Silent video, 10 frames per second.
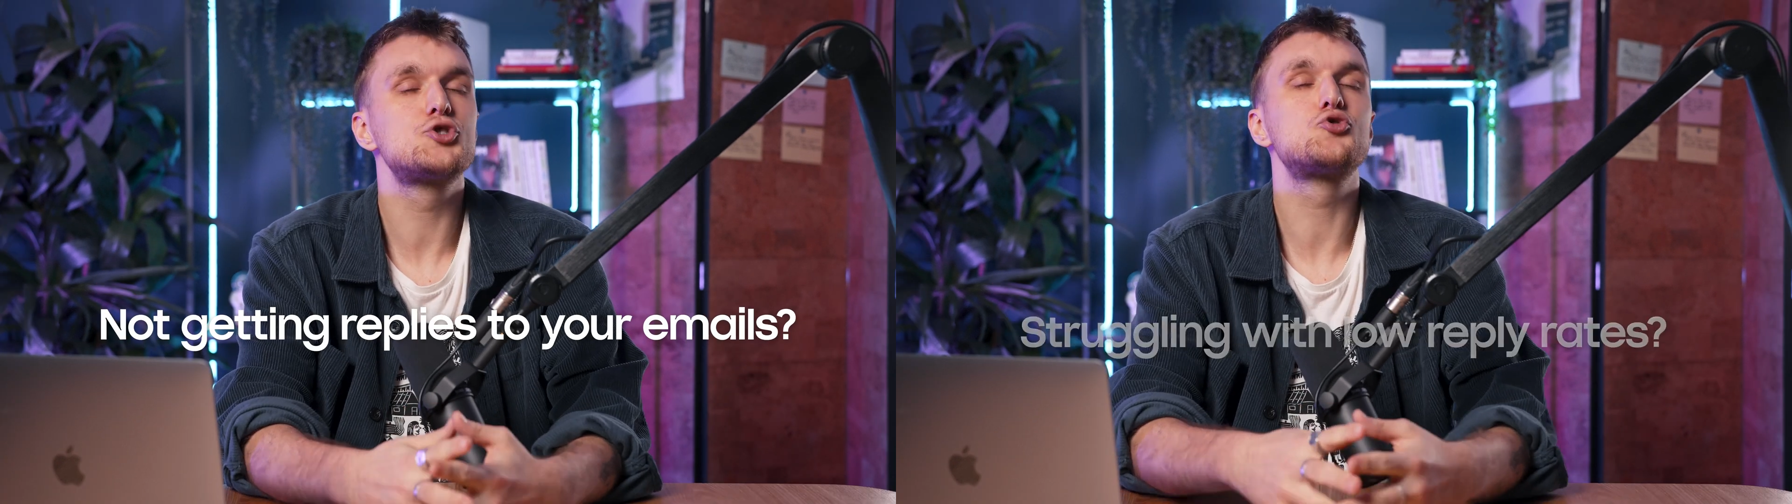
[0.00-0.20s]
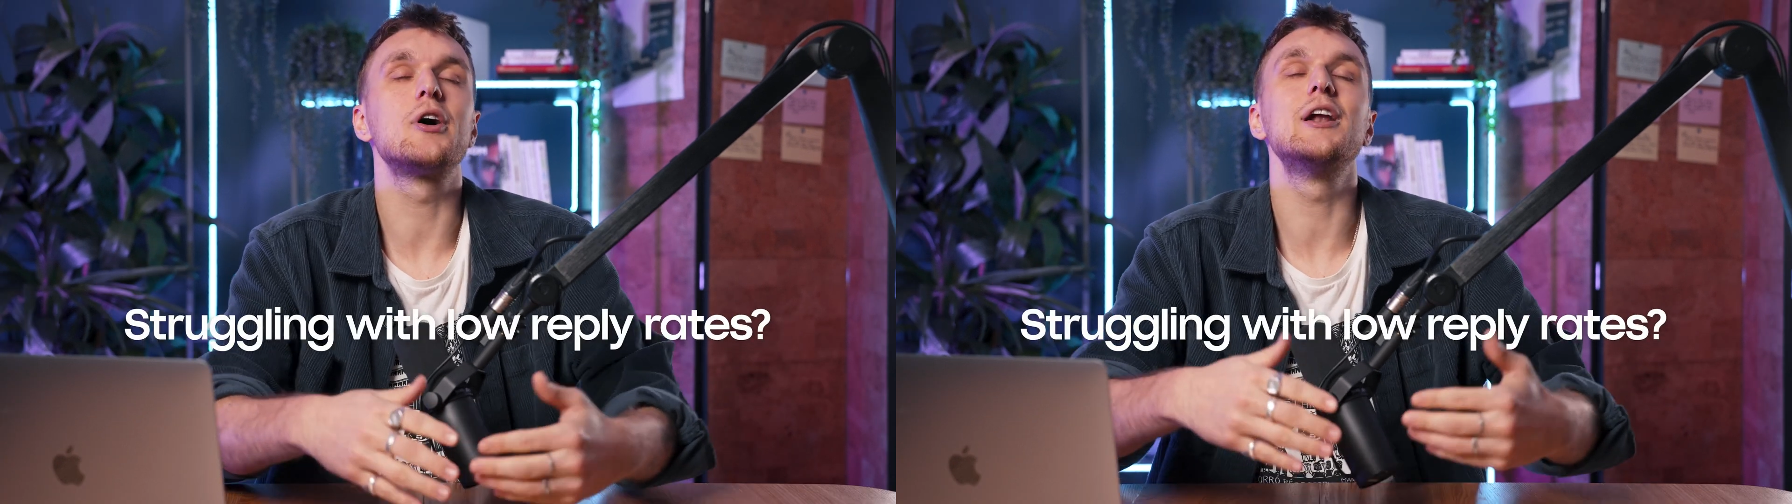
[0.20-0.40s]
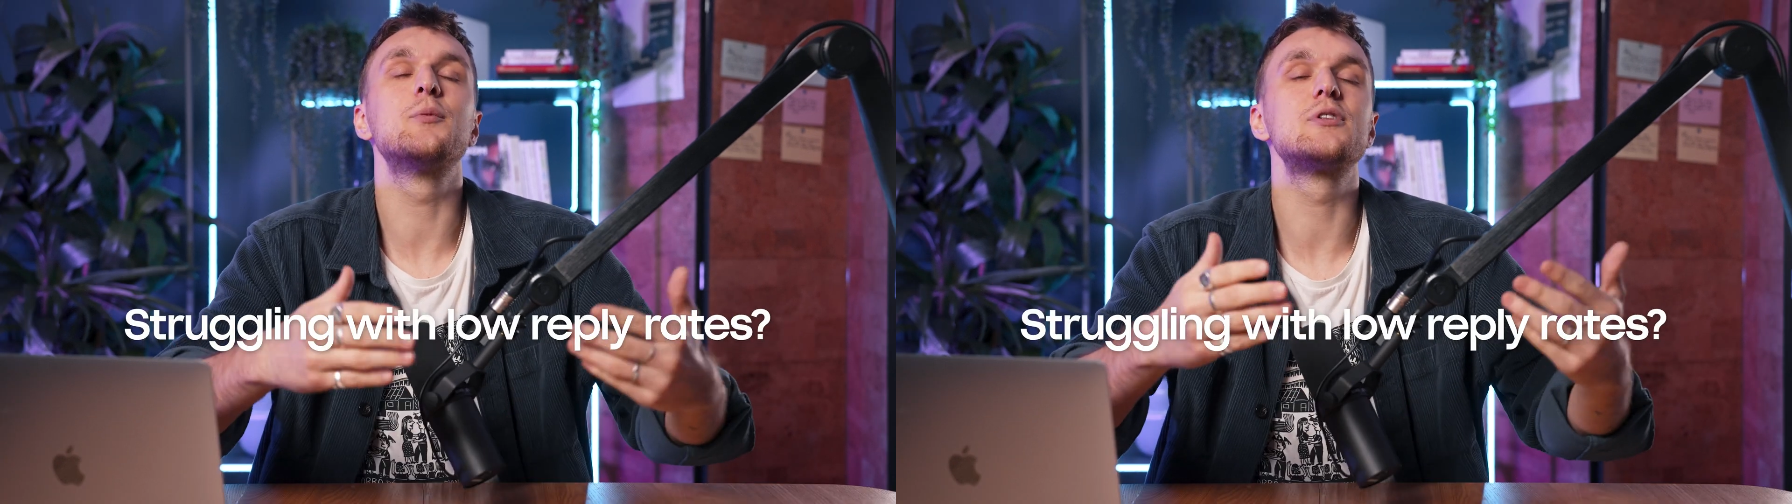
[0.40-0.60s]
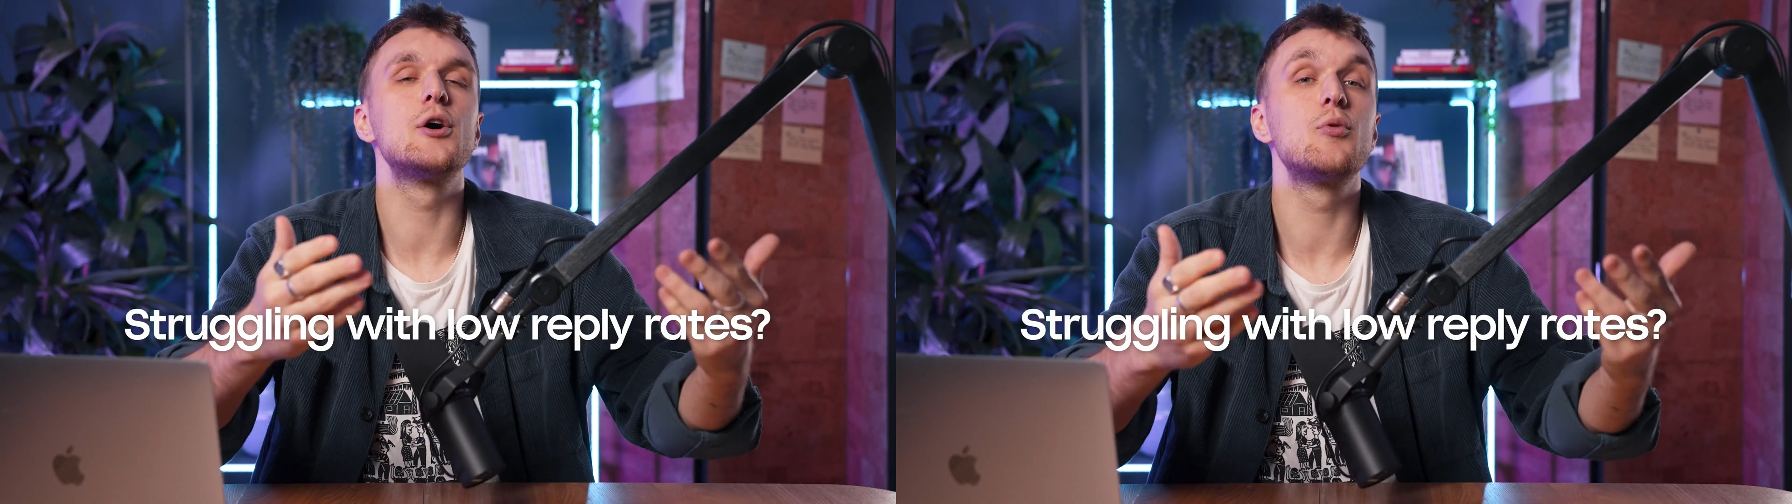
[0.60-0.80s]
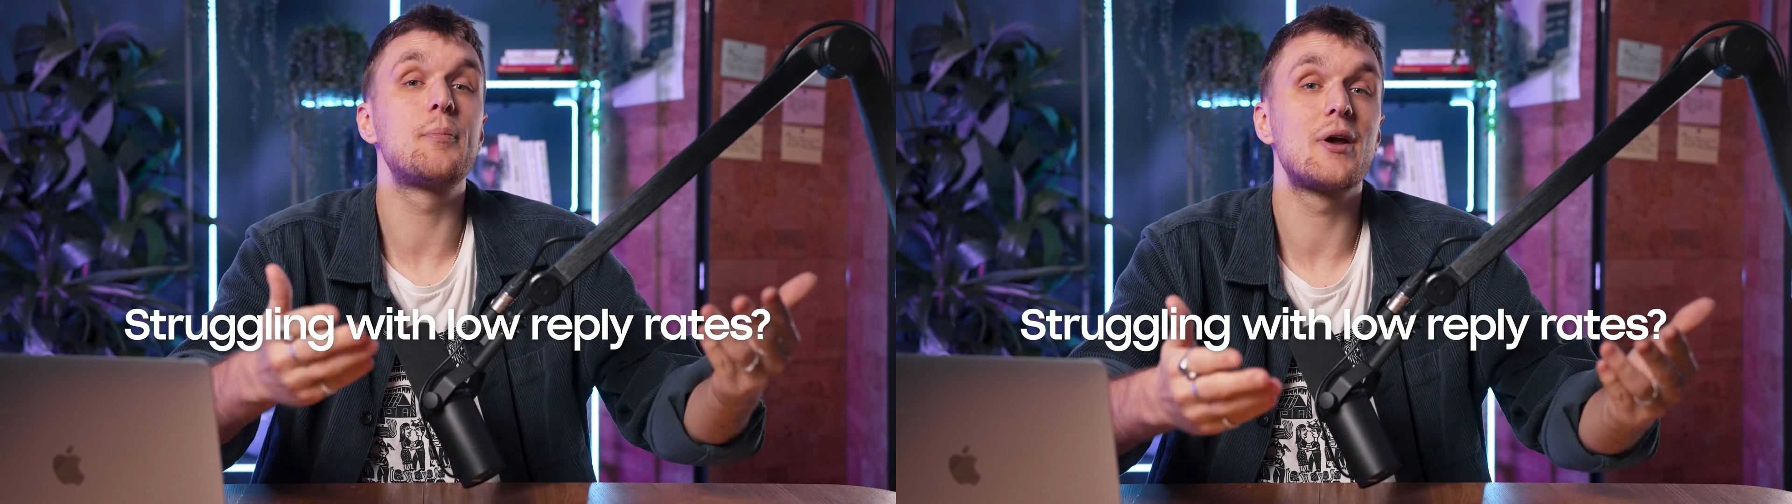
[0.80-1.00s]
struggling with
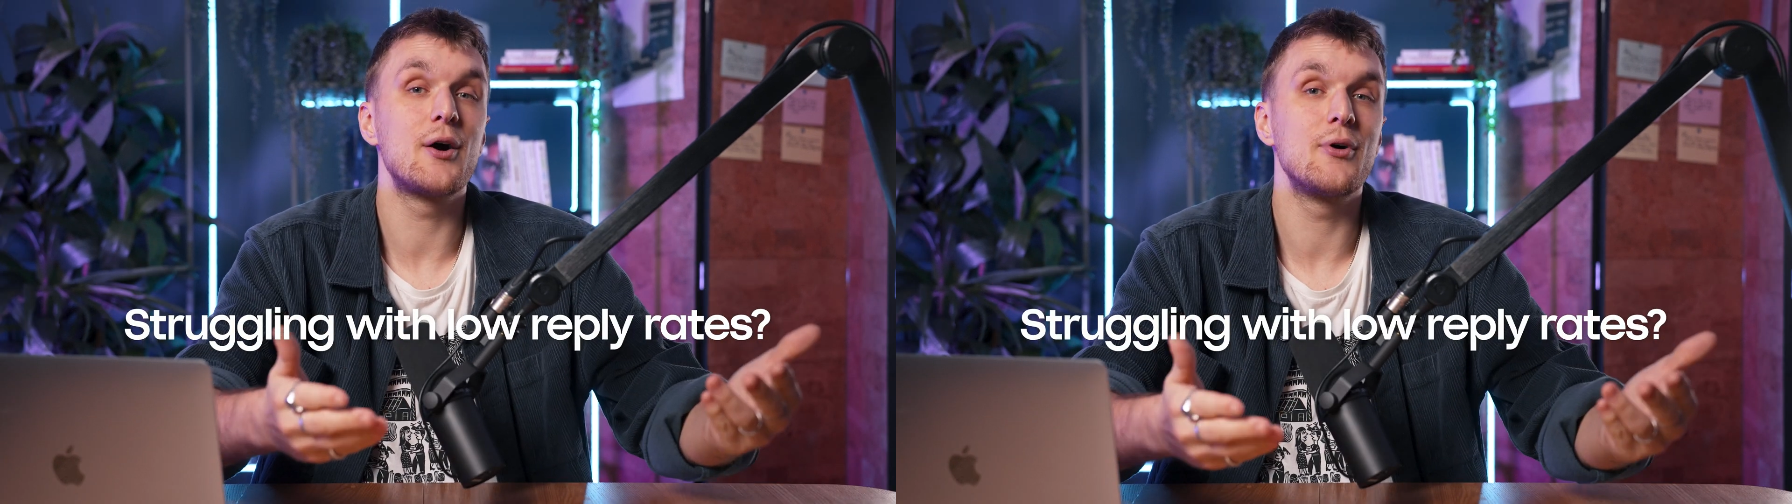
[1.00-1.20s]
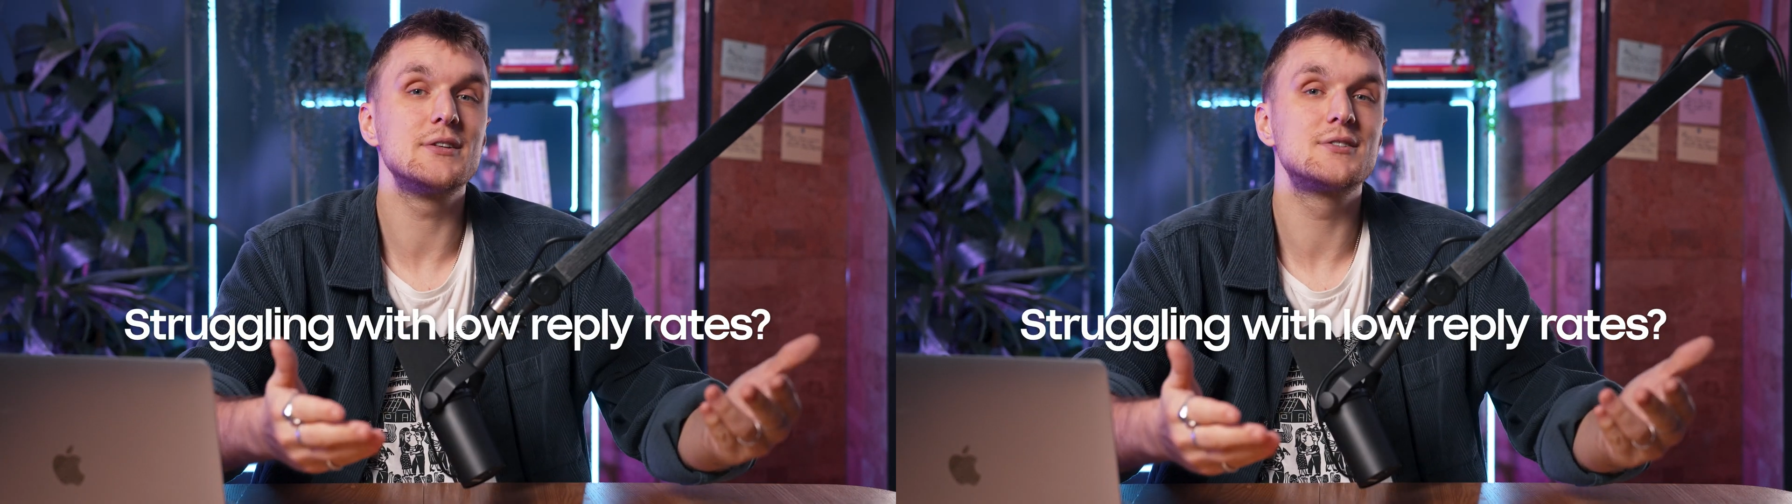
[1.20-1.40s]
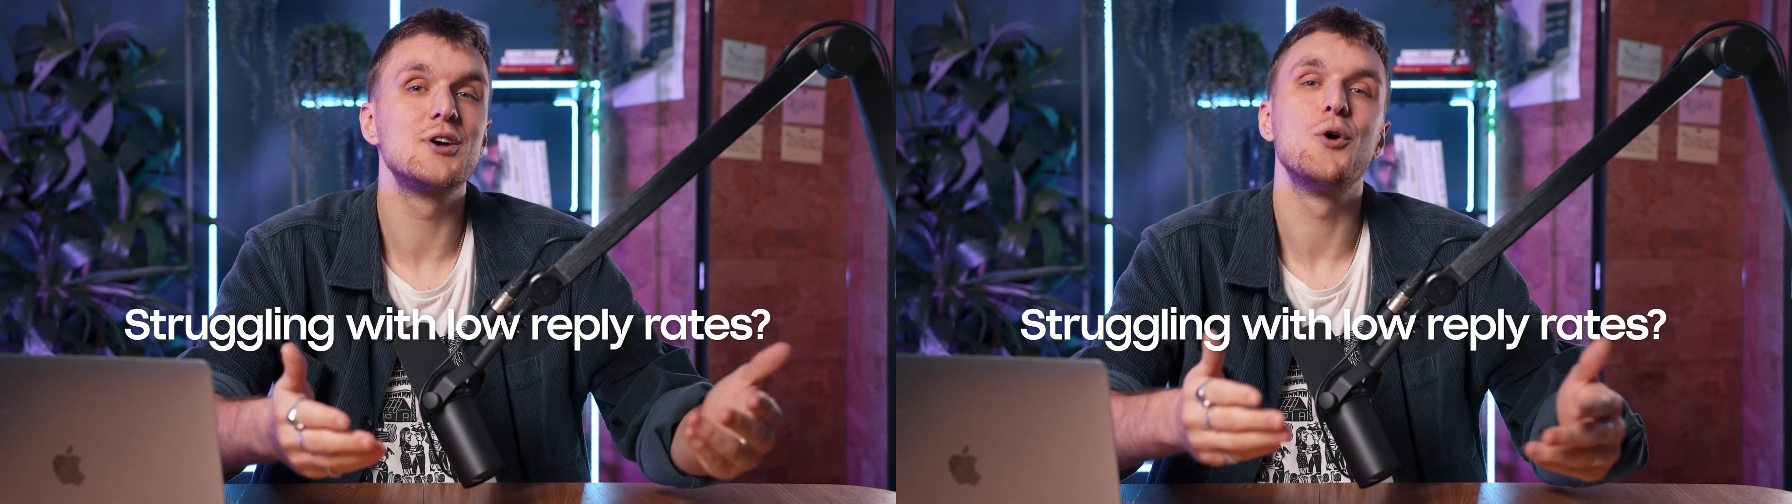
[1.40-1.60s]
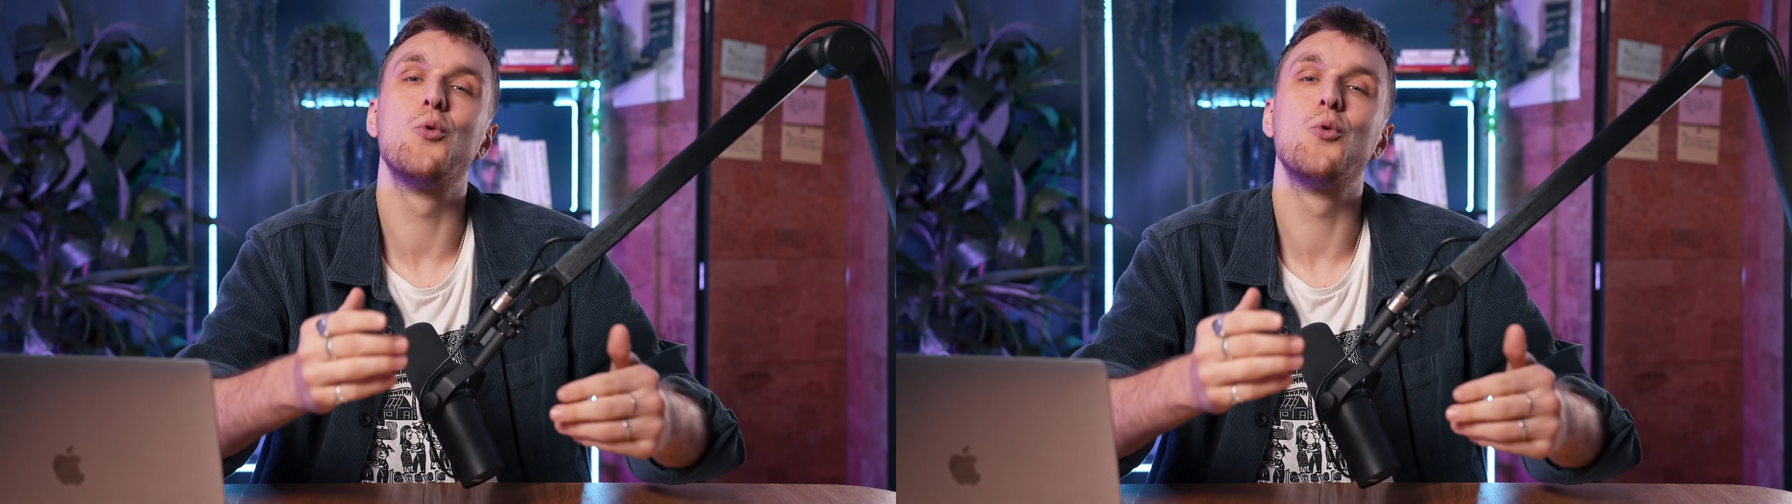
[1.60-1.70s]
low reply rates,